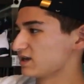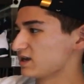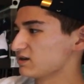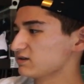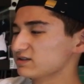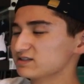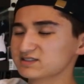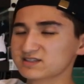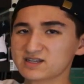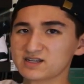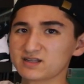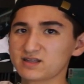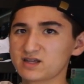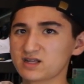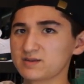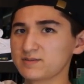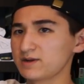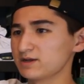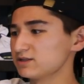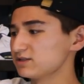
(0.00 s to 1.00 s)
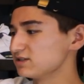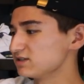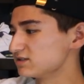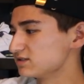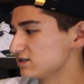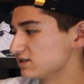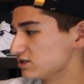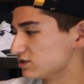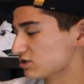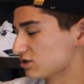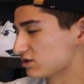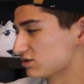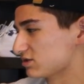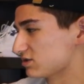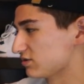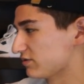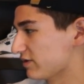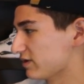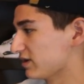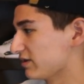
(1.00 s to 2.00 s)
Can't really say a lot about these t-shirts.
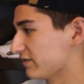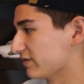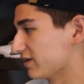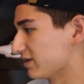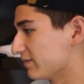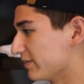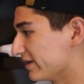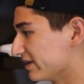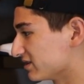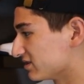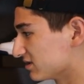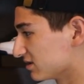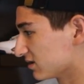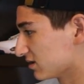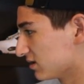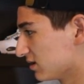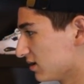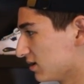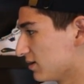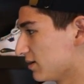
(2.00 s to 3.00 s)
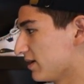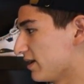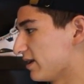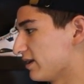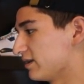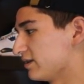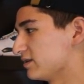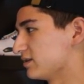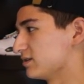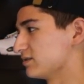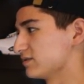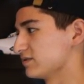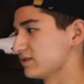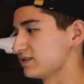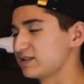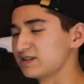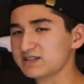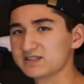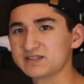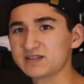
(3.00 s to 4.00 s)
They're very, very basic and
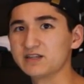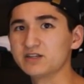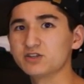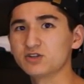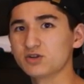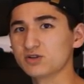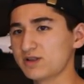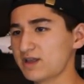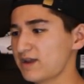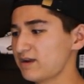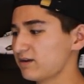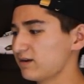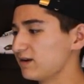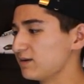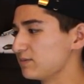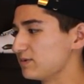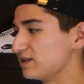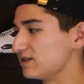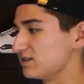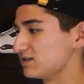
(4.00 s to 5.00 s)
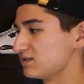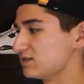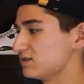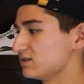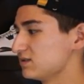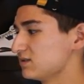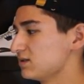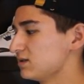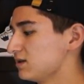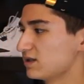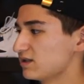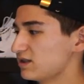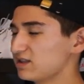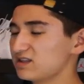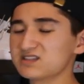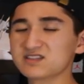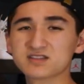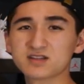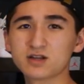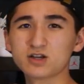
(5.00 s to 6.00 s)
really essential layering pieces. I
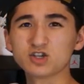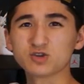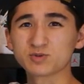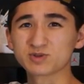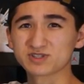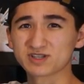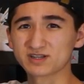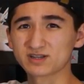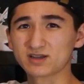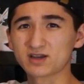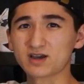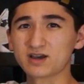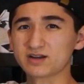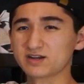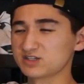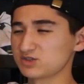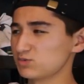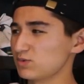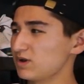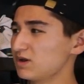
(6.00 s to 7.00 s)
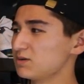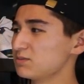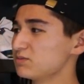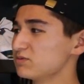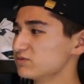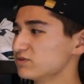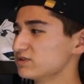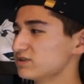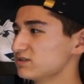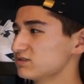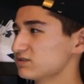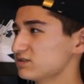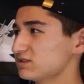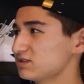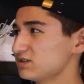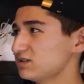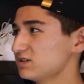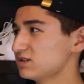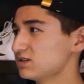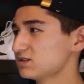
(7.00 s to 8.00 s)
think this is 100% cotton as well, but really, really